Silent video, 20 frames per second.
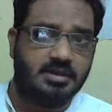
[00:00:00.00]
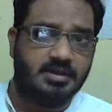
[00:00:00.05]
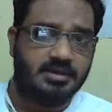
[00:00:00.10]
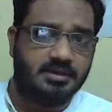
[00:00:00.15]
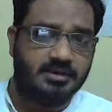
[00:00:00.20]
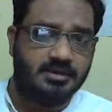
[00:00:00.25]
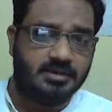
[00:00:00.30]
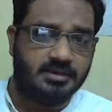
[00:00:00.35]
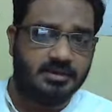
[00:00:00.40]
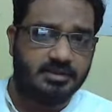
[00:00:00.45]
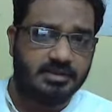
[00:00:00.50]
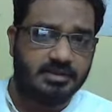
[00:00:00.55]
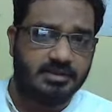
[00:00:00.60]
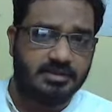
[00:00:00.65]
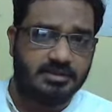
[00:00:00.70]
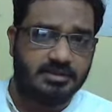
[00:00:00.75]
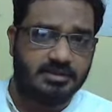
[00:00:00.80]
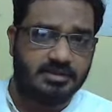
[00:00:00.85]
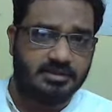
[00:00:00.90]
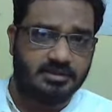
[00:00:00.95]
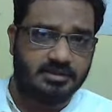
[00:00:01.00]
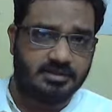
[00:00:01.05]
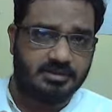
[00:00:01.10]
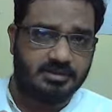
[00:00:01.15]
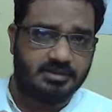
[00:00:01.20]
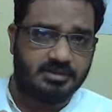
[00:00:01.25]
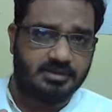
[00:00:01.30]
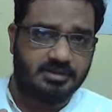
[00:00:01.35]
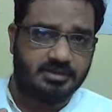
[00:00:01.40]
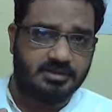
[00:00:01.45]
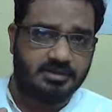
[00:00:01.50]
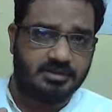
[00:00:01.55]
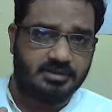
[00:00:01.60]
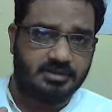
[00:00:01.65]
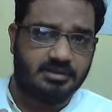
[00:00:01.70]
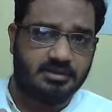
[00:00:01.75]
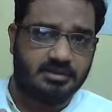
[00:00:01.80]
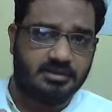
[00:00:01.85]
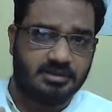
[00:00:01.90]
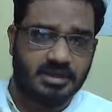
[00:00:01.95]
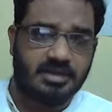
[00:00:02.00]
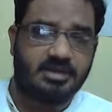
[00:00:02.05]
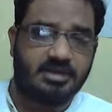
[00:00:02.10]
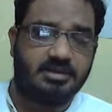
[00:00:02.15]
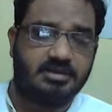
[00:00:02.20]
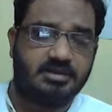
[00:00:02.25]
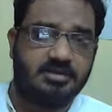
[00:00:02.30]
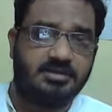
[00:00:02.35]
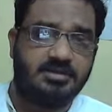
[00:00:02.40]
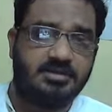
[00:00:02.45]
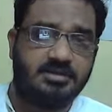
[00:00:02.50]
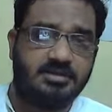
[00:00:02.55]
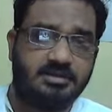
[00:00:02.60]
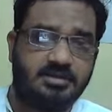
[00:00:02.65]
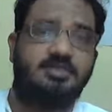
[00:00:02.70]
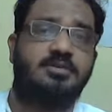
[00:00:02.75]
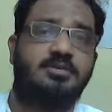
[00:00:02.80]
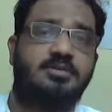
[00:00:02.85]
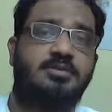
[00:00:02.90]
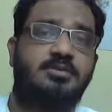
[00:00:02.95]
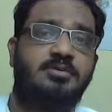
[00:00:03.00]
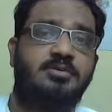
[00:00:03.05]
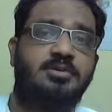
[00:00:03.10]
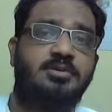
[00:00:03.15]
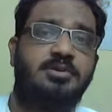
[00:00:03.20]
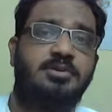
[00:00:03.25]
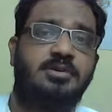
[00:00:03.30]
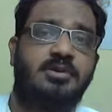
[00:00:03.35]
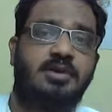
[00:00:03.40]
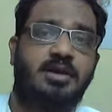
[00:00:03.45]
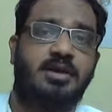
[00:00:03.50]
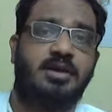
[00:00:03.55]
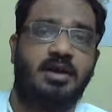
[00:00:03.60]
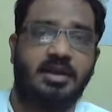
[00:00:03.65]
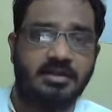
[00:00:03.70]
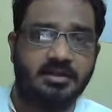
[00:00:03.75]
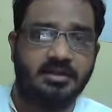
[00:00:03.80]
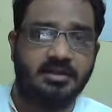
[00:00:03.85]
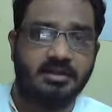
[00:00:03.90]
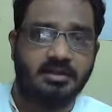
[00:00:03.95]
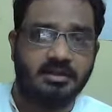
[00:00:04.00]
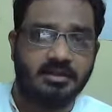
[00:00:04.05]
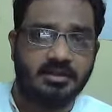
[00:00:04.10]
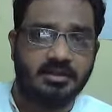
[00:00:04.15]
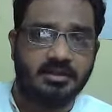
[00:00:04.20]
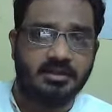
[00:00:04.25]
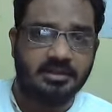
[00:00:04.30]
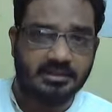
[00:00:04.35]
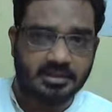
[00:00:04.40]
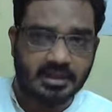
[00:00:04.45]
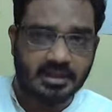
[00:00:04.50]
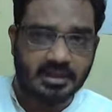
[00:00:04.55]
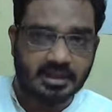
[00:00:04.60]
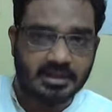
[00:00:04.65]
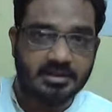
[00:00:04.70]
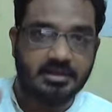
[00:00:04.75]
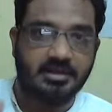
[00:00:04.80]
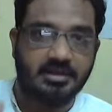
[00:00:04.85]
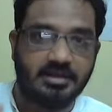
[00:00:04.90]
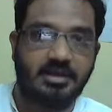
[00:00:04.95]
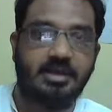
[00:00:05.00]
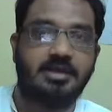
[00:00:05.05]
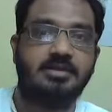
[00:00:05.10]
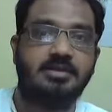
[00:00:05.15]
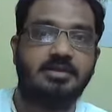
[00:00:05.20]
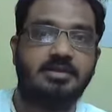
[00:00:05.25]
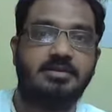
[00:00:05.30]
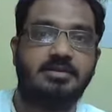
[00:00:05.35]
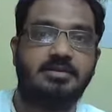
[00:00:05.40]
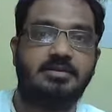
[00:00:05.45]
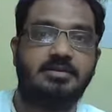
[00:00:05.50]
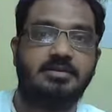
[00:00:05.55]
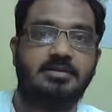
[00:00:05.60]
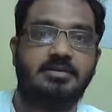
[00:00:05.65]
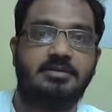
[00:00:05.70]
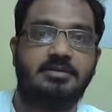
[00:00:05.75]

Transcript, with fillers: uh, is directed controlled and is in line